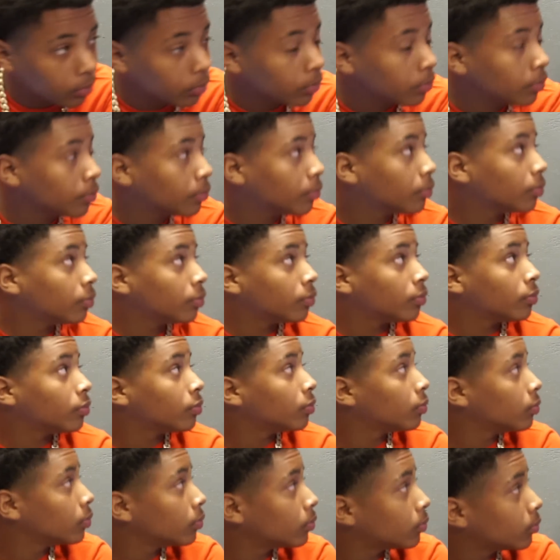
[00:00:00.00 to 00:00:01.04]

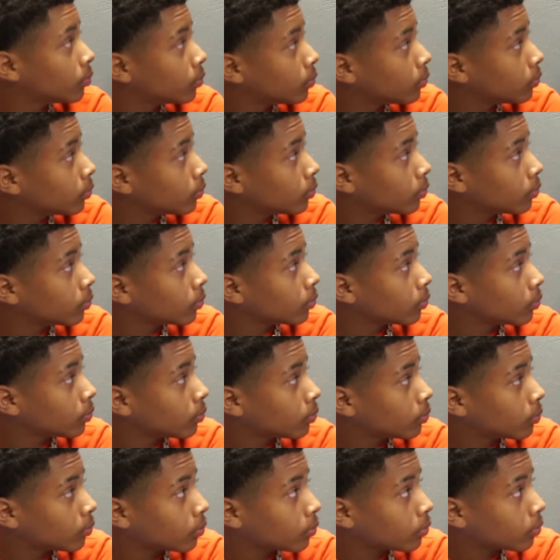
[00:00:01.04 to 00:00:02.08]

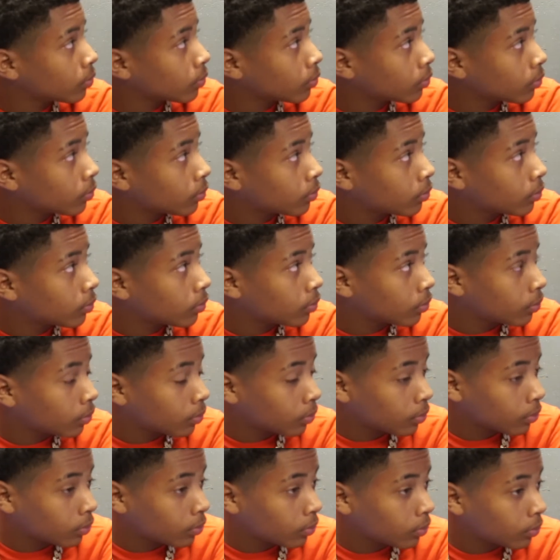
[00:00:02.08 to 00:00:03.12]

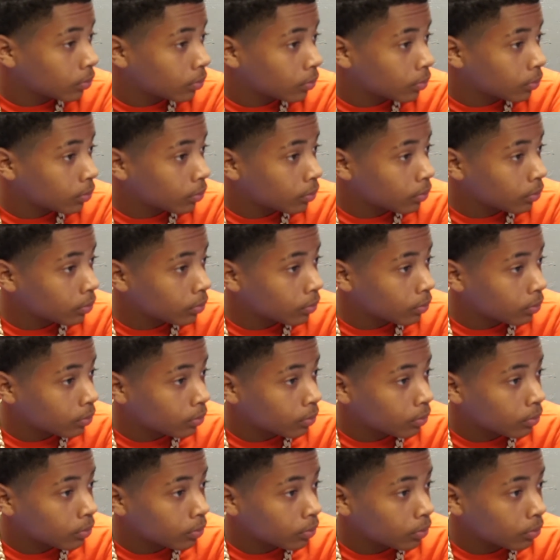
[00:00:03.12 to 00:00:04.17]

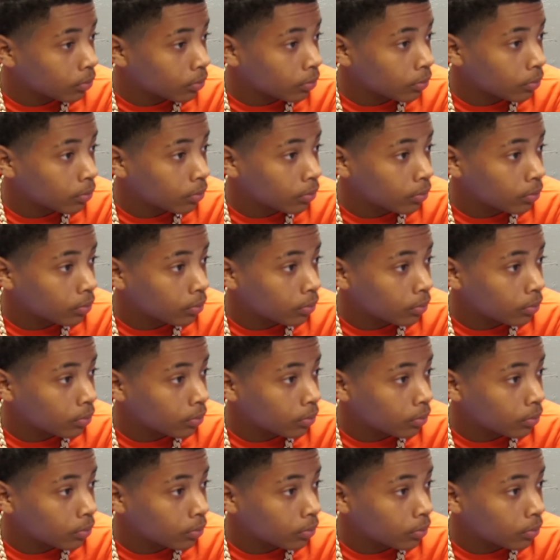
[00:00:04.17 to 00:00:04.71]
(silent)